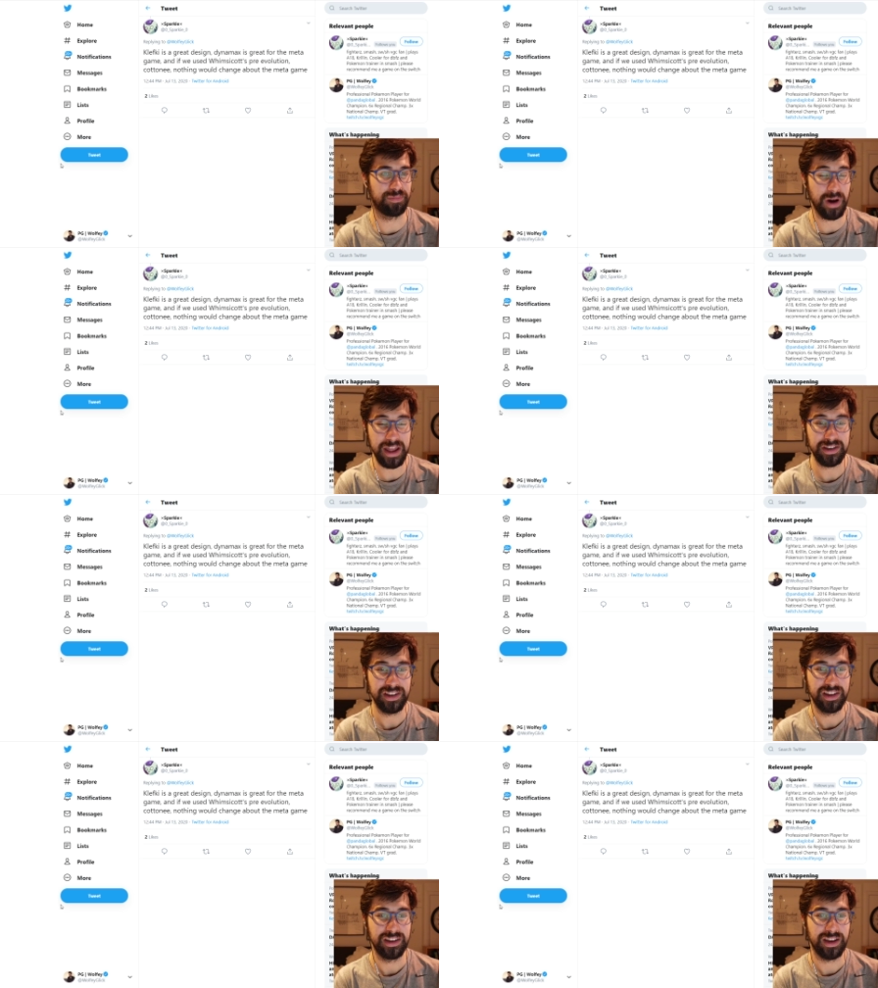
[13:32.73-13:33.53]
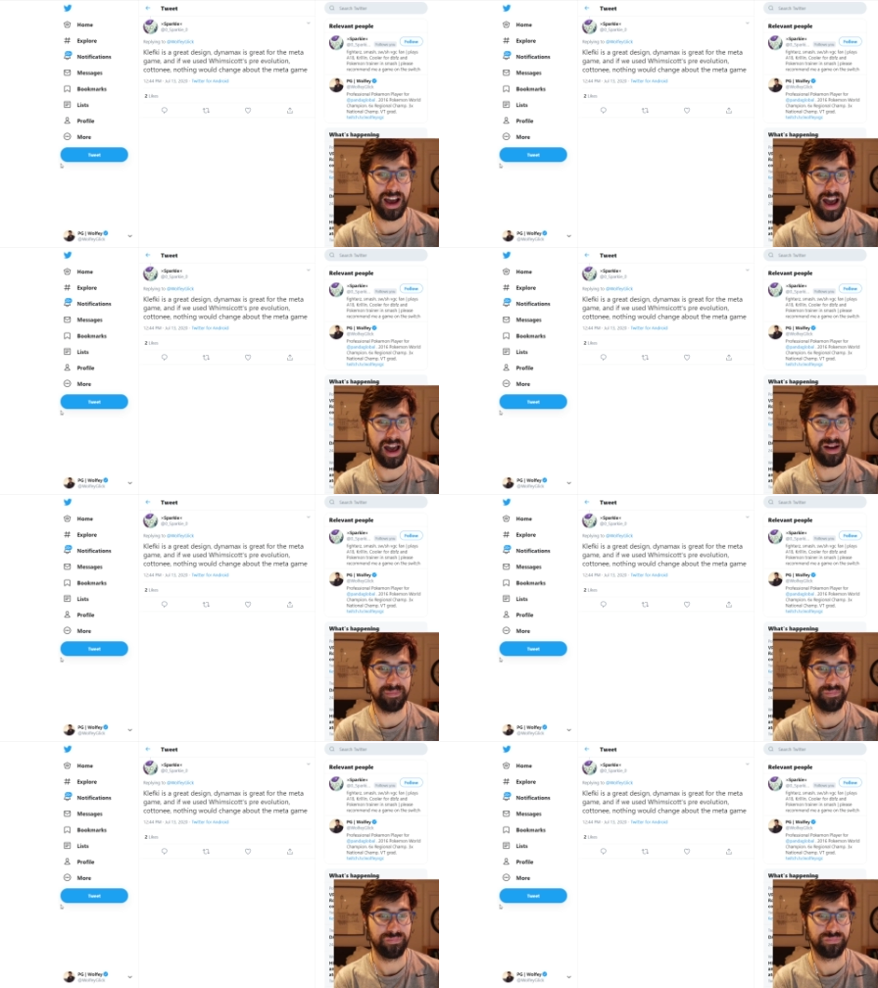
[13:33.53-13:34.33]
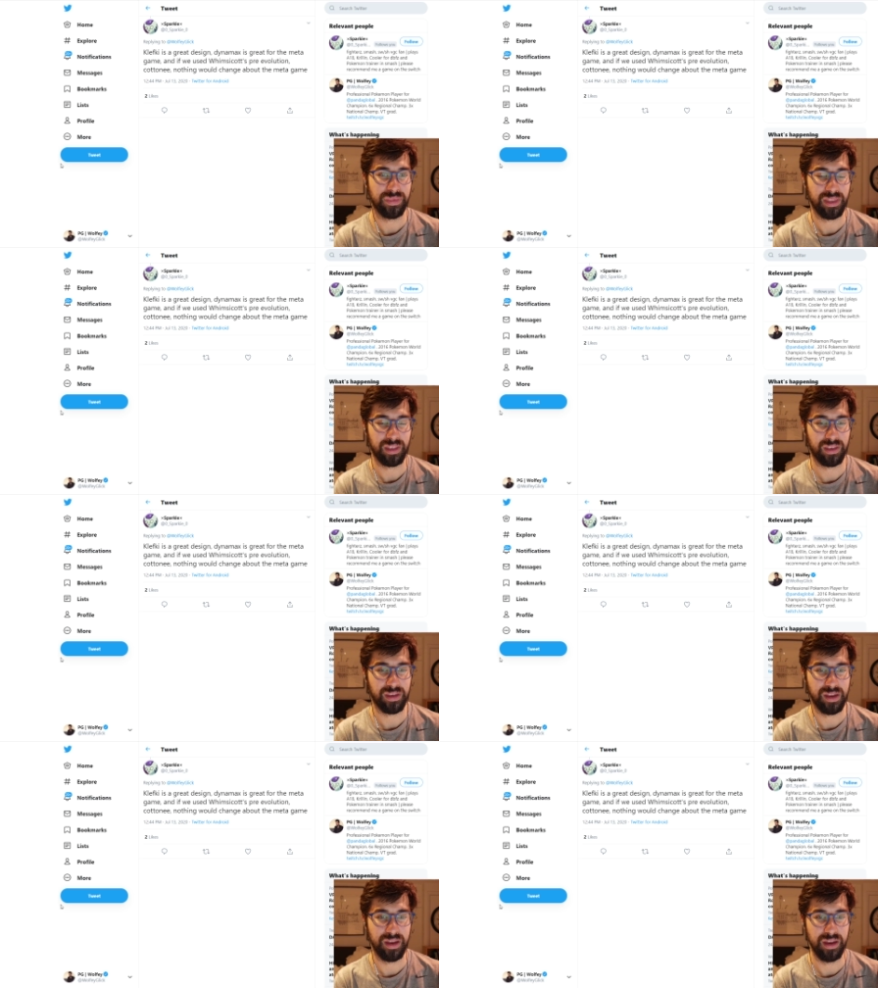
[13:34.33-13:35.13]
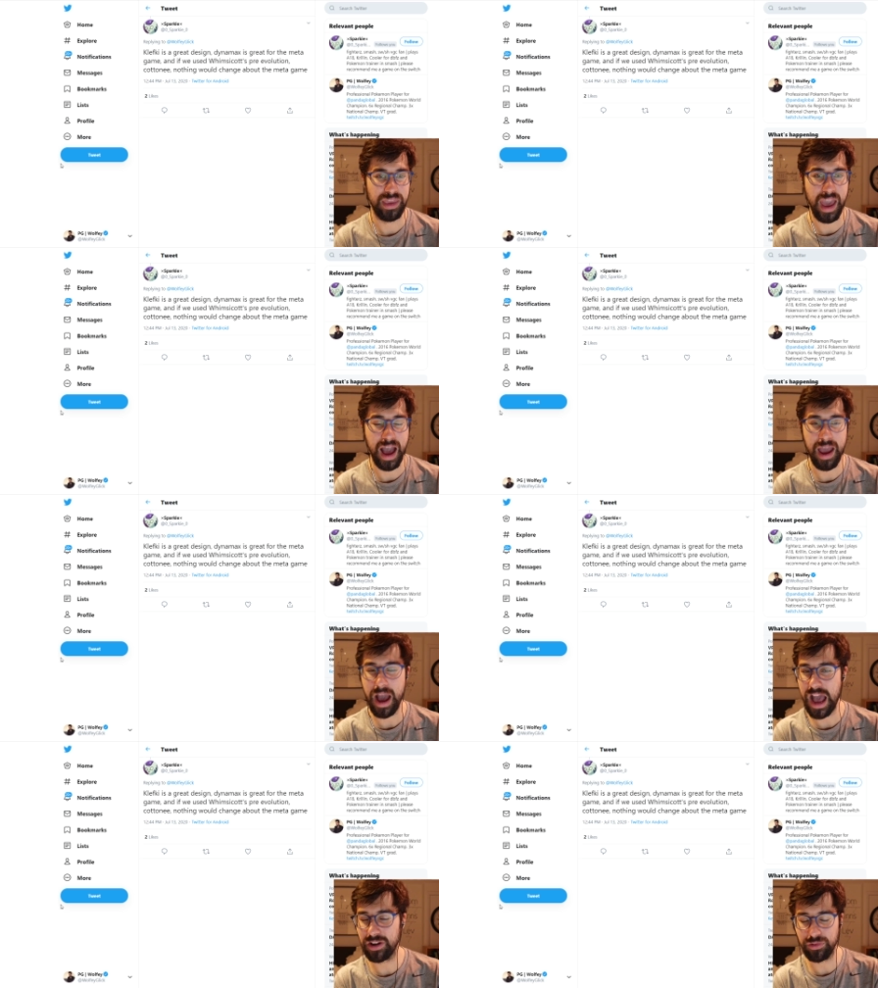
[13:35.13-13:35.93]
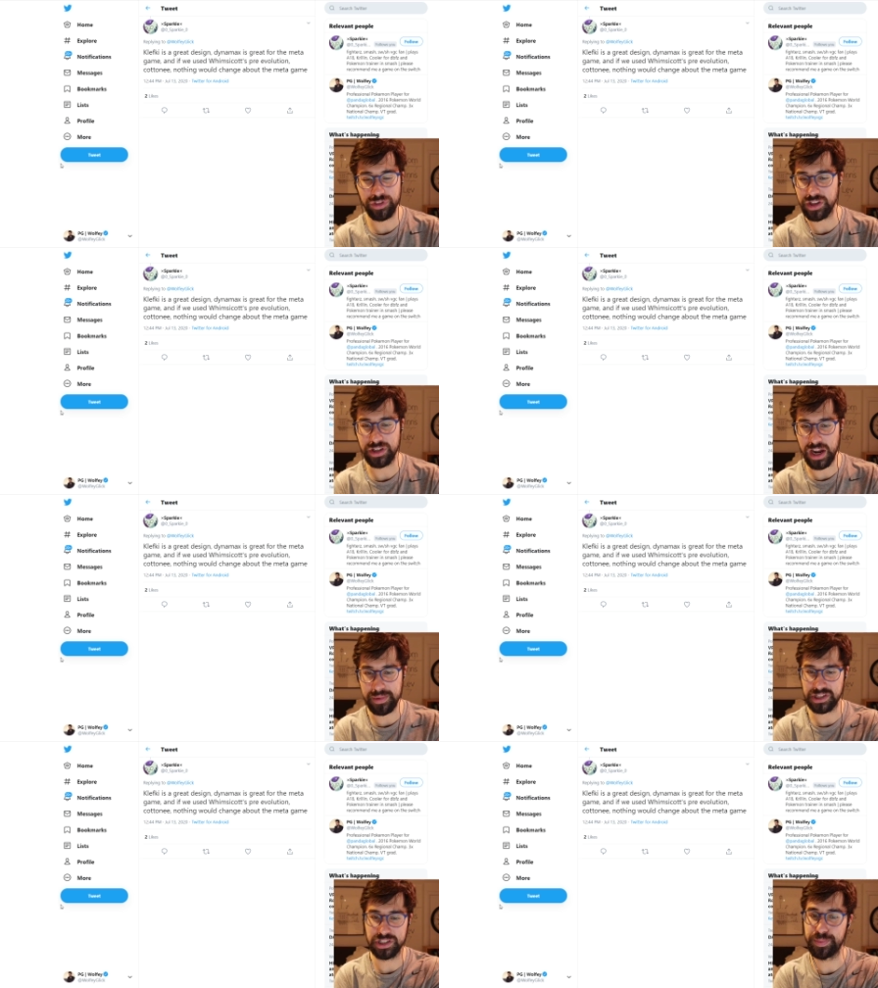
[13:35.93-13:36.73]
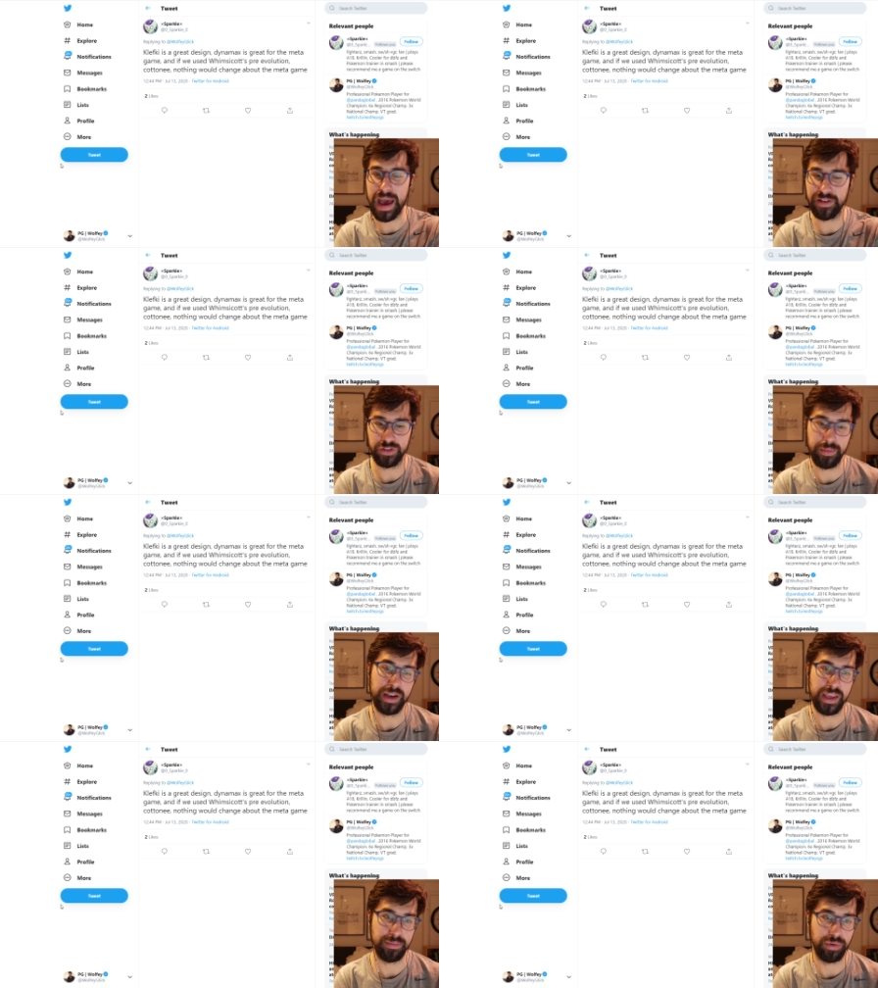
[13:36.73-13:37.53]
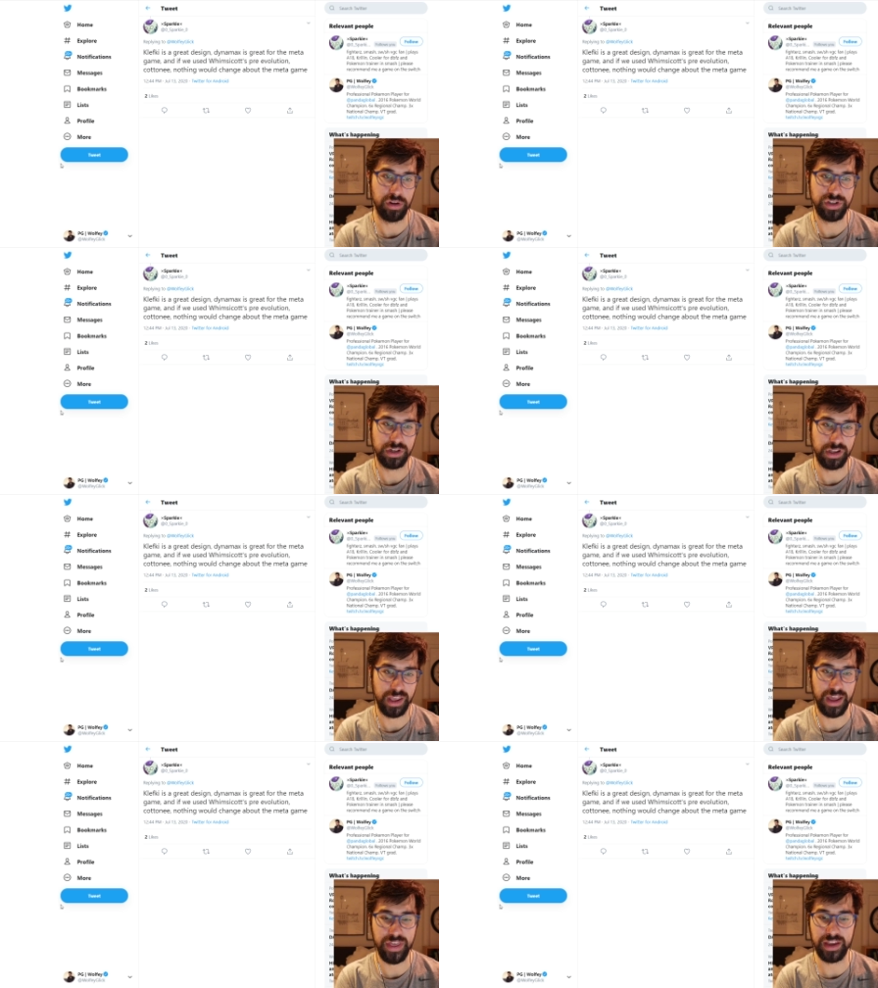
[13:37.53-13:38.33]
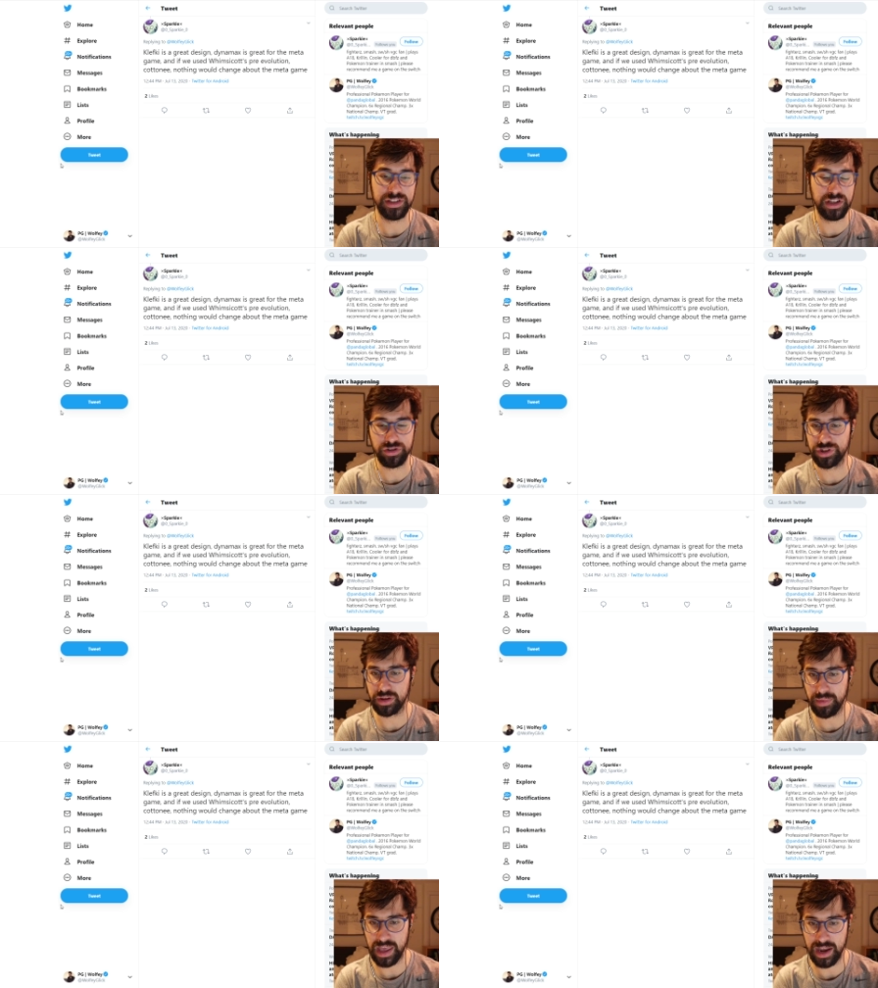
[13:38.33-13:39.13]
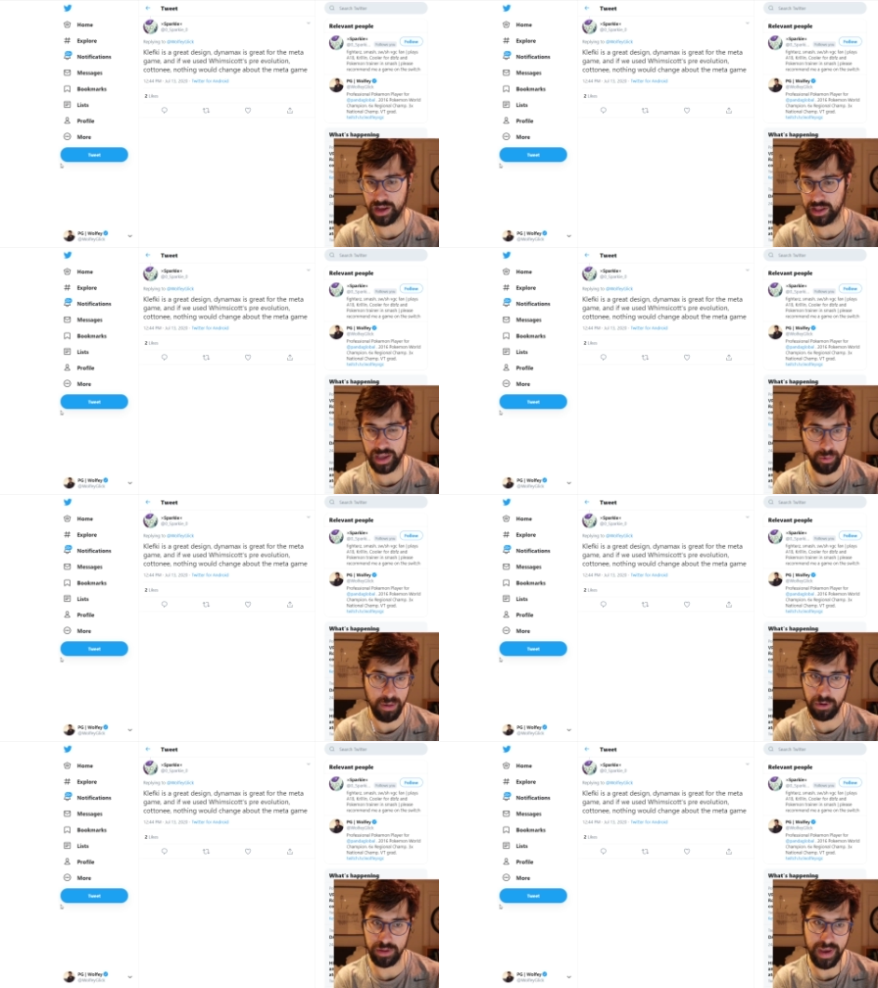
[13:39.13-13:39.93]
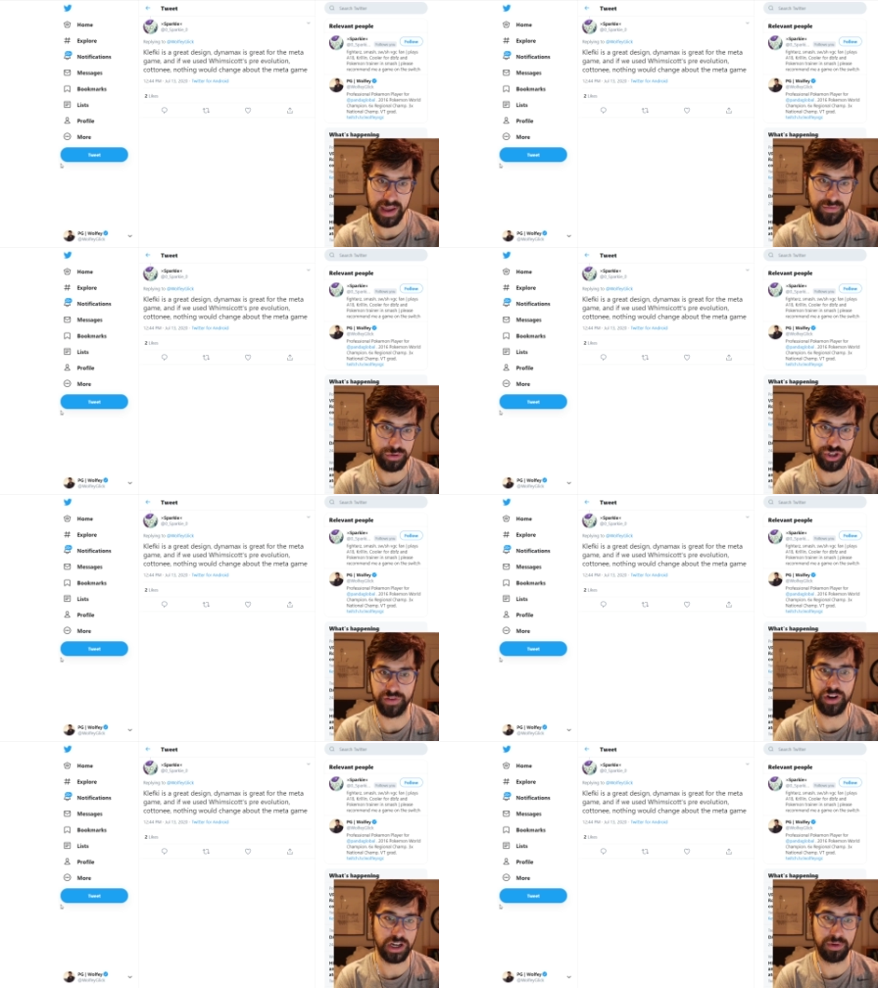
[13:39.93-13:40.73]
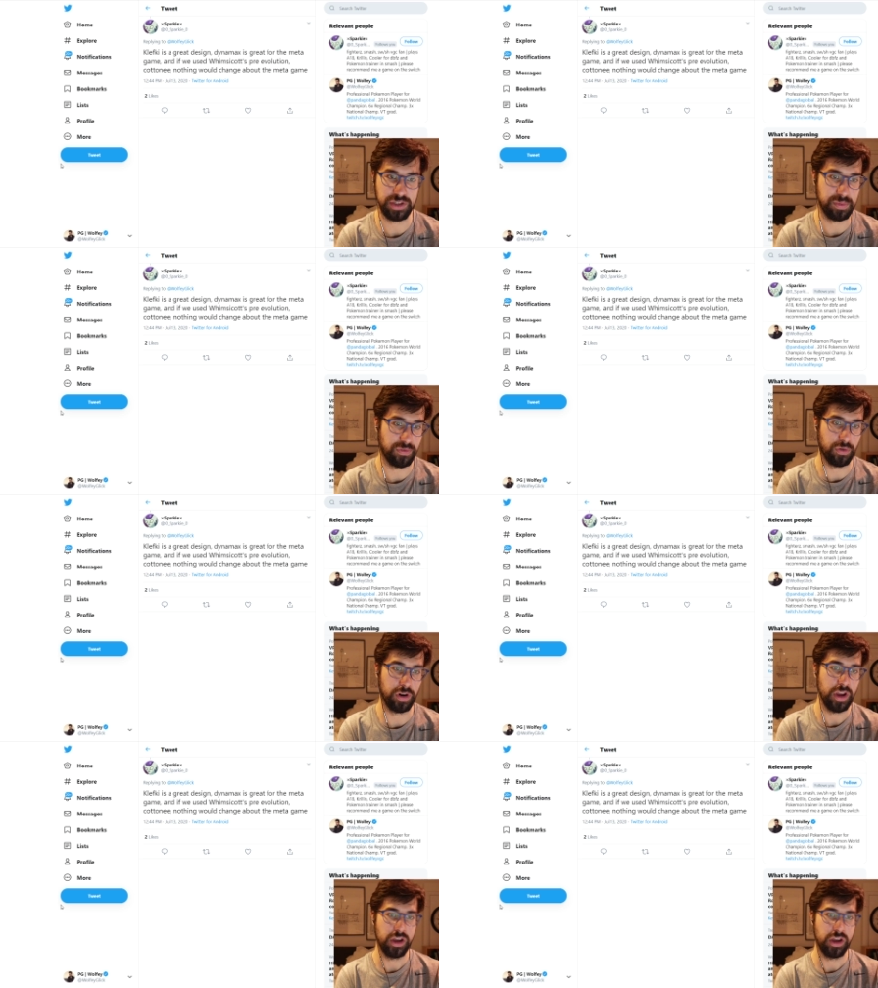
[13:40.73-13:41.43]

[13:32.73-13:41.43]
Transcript: but, um, yeah, I, I don't think Dynamax is bad for the metagame, personally. Like, I think it's an interesting mechanic. I like it way more than Mega Evolution. I've talked about this before.